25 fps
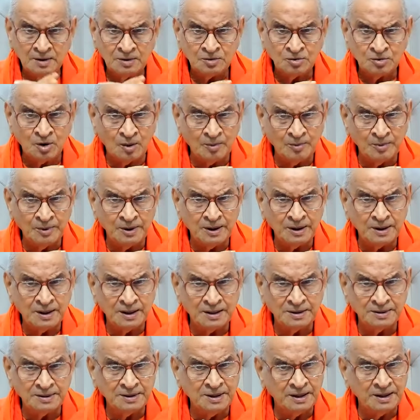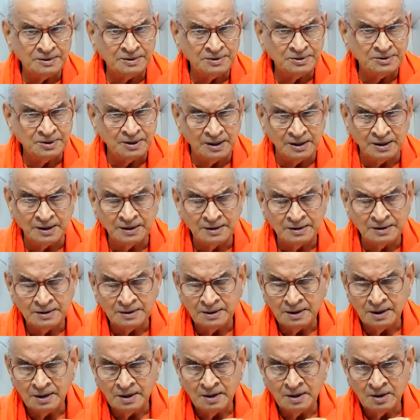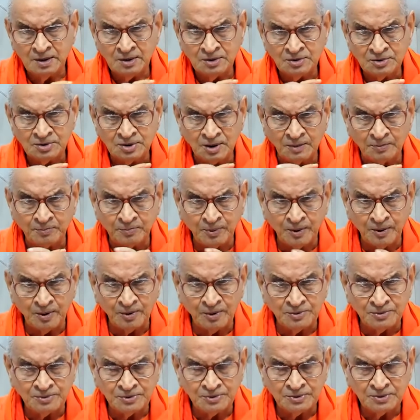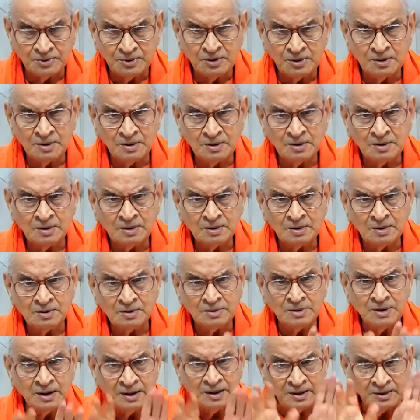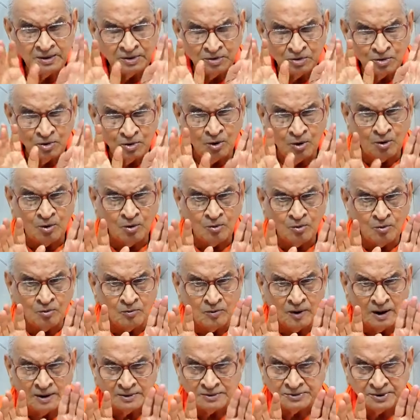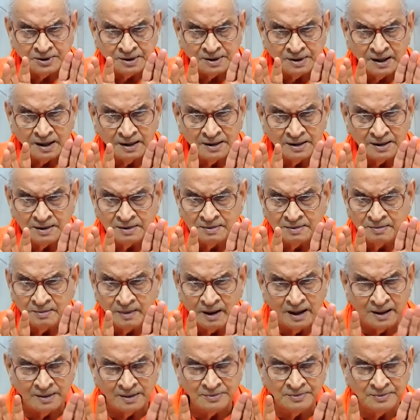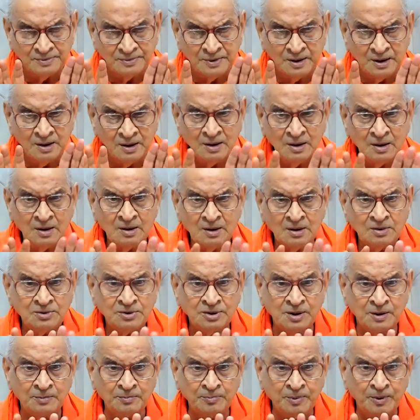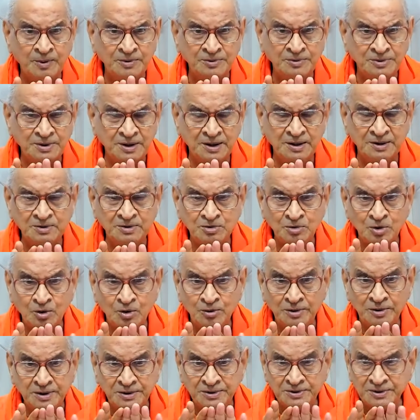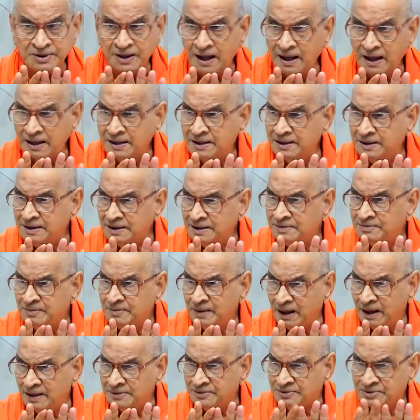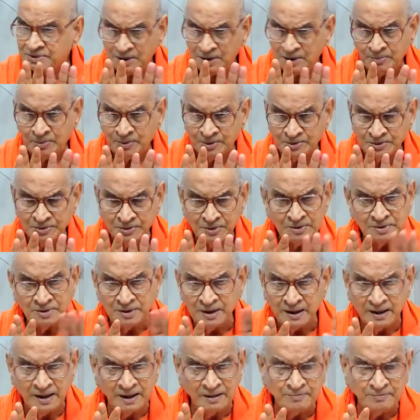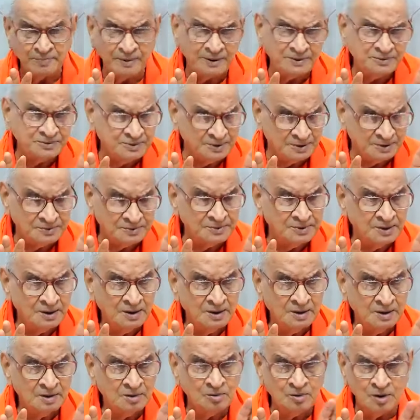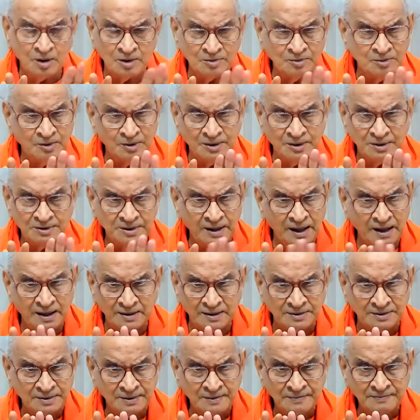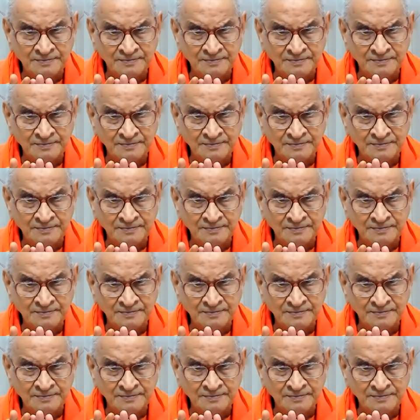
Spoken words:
Swami Vivekananda said, suppose there is no vasana in man, suppose there is no desire in man, suppose there are persons who have no desire,